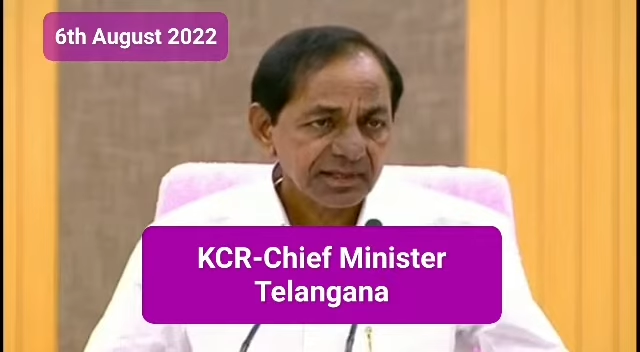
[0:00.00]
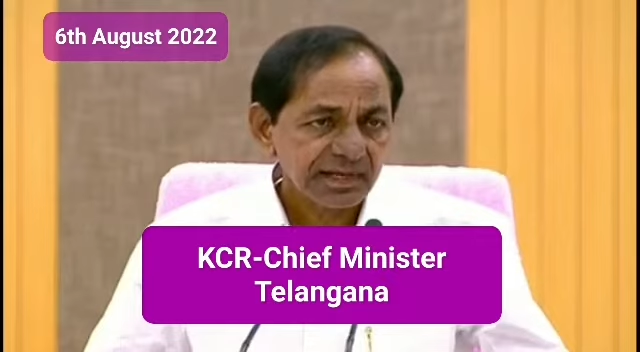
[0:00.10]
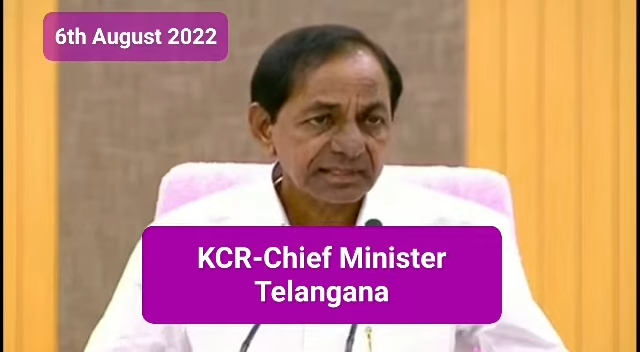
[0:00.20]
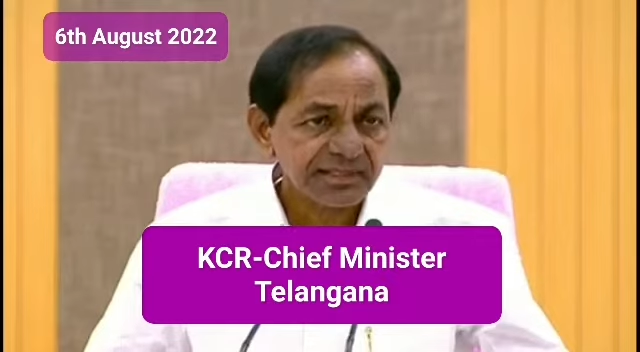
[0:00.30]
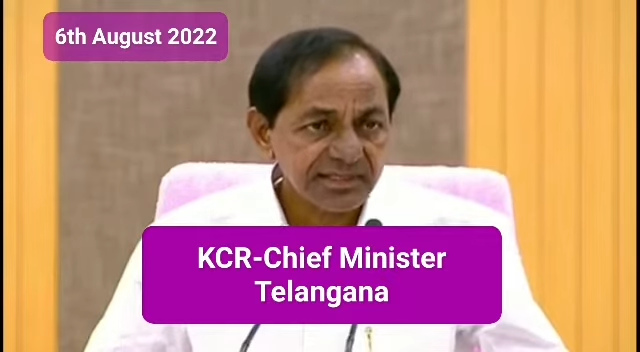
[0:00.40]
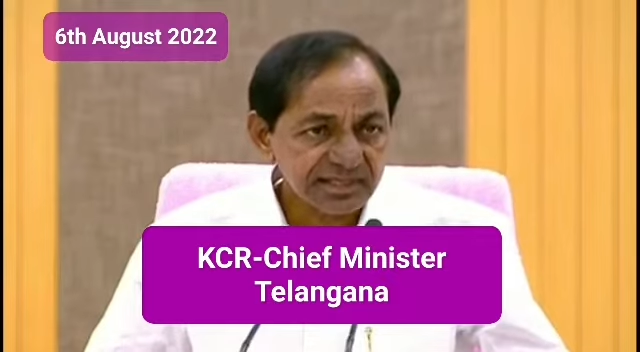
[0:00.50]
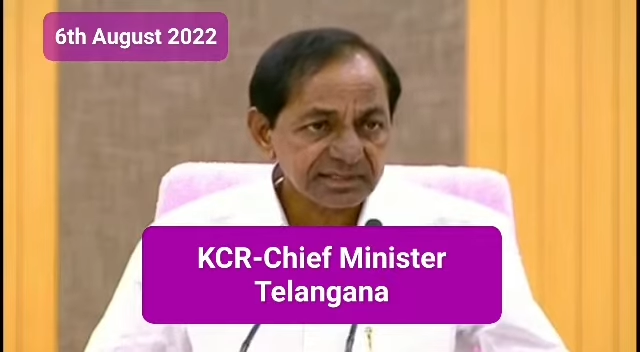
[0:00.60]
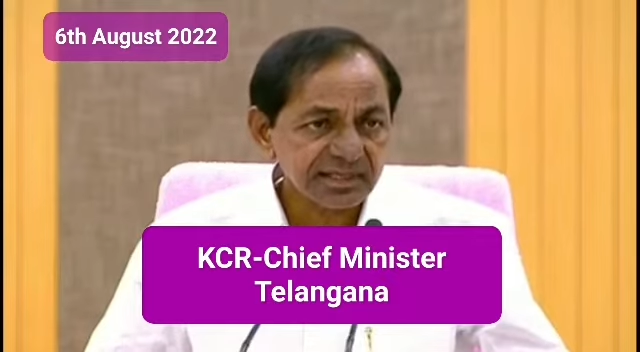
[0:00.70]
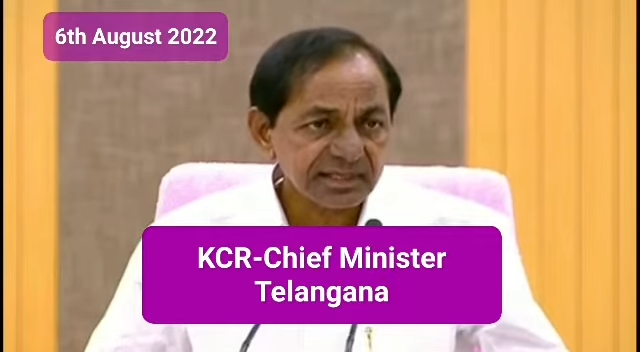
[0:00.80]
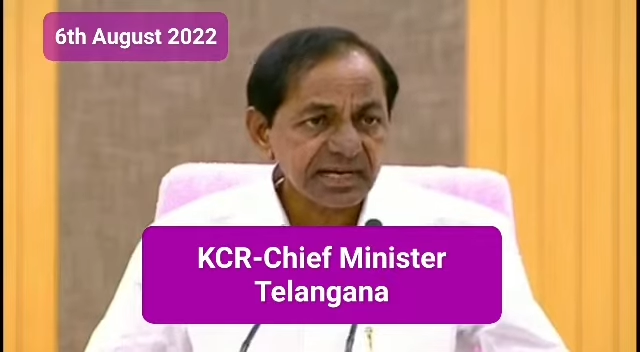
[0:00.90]
has
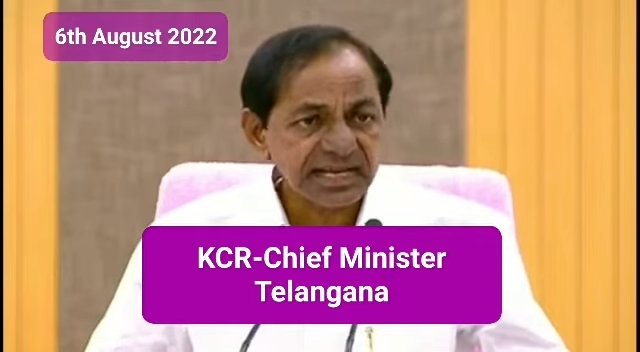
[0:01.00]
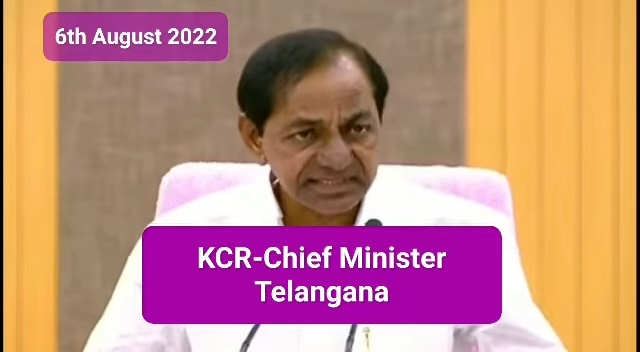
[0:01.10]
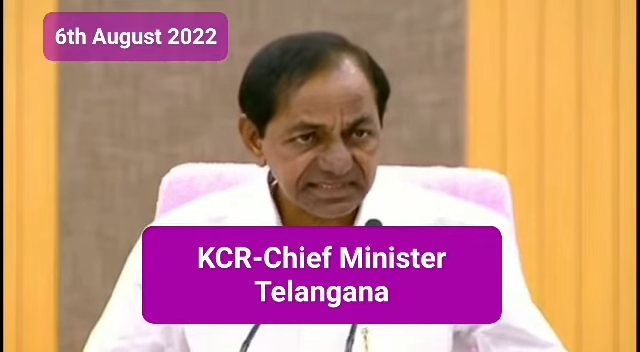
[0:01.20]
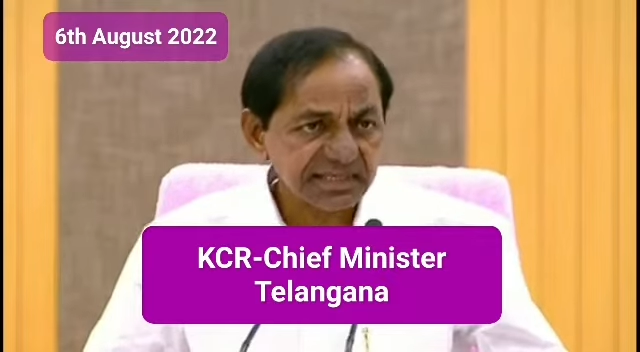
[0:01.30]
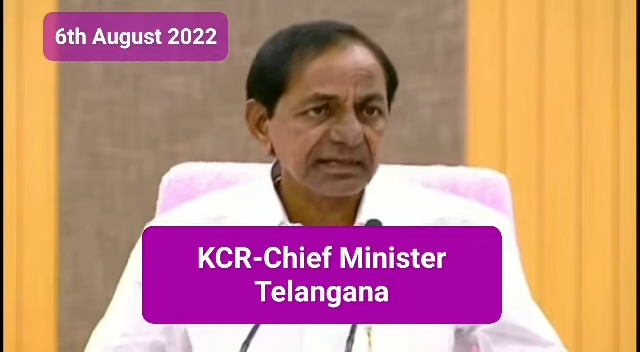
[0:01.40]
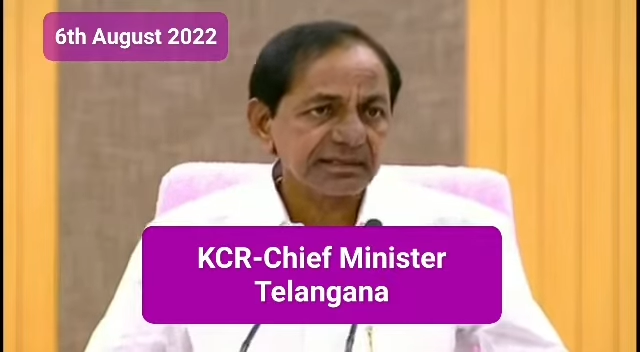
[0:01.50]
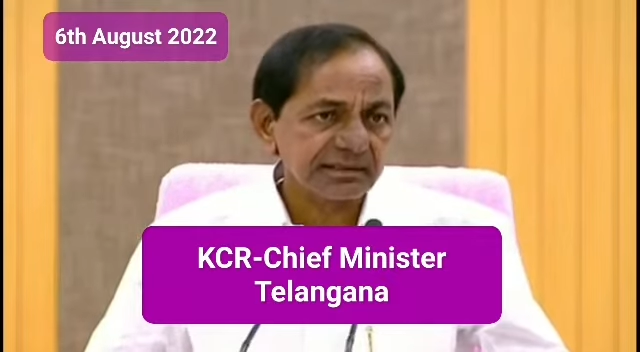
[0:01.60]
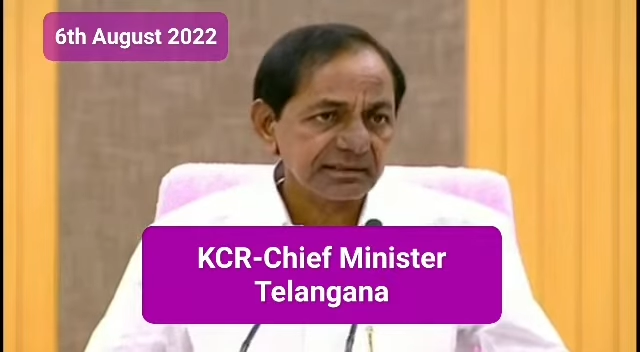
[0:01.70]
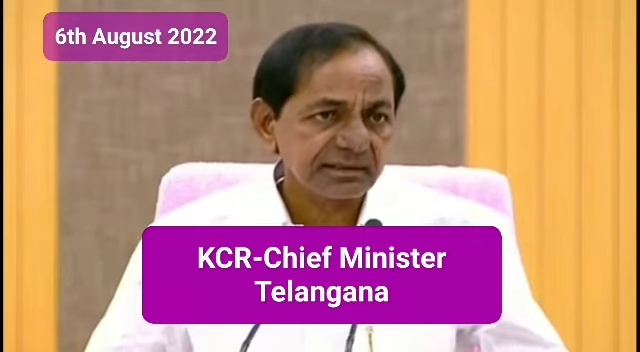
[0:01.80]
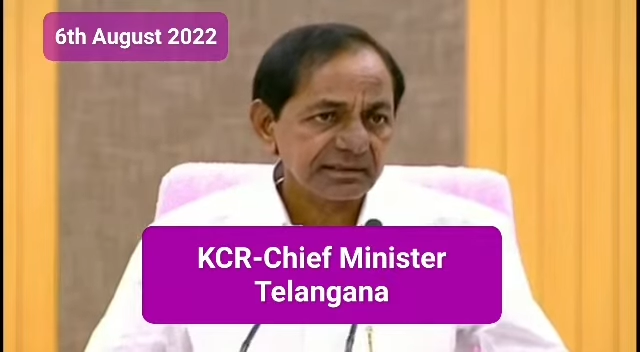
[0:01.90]
resulted drastically.
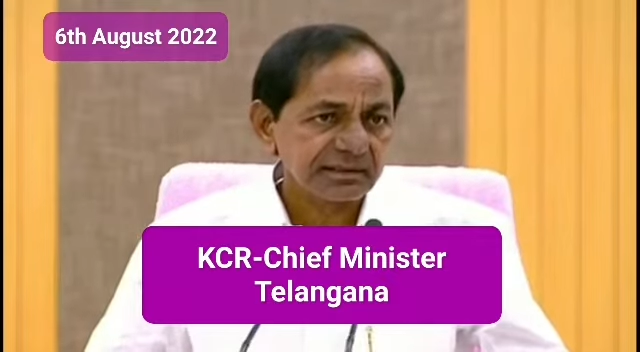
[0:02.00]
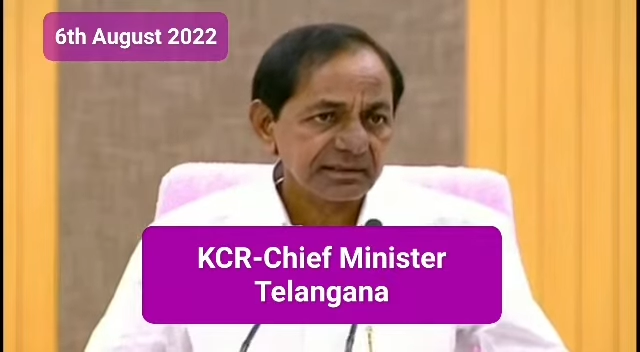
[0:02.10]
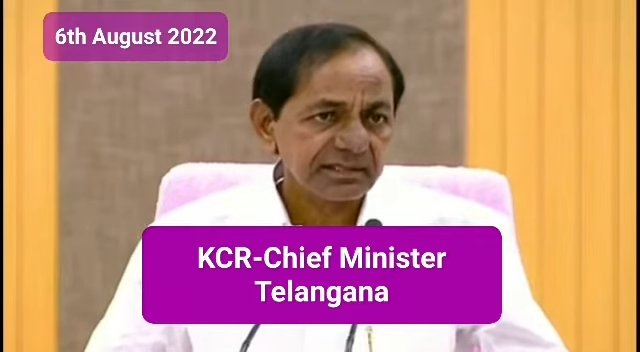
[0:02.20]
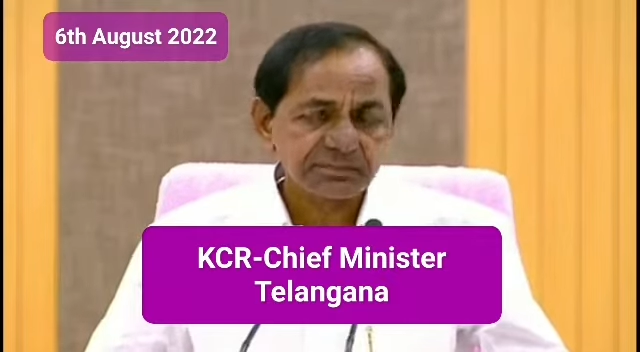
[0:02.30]
It